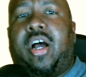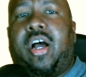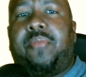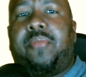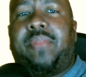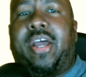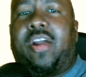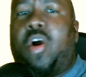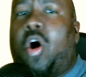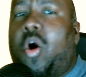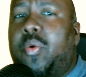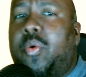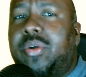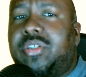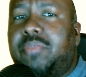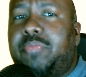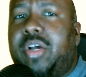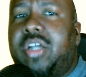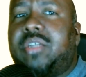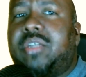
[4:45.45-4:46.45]
Not
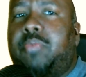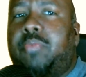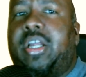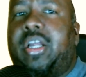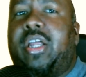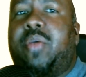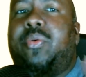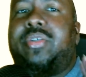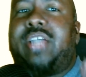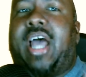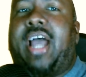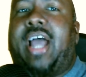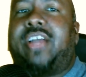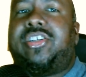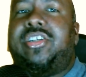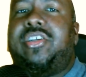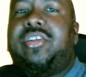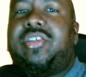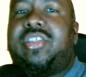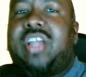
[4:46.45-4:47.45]
always the best, but it was
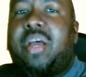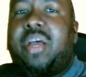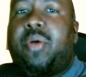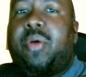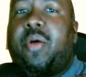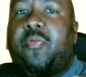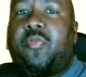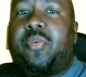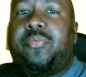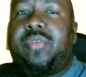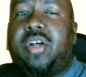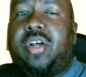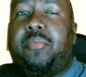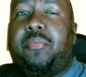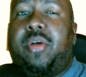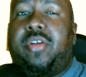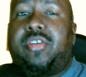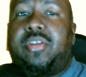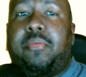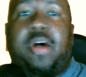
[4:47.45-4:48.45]
actually a step up from
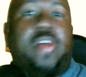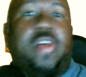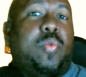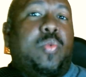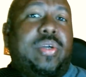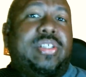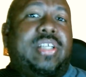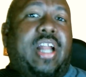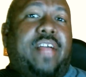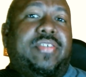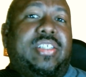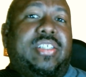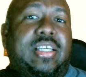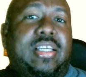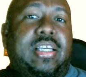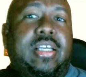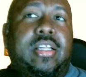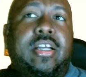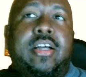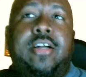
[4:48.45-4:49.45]
some other ones that I've
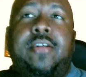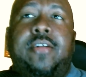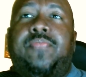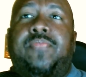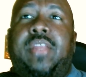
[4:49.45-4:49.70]
seen,